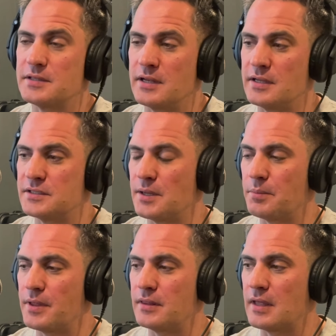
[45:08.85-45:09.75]
and it's
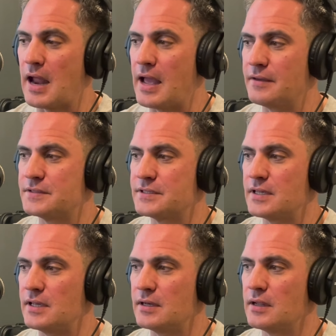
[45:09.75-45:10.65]
something that I have
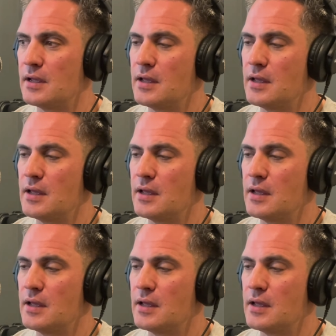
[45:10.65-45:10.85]
seen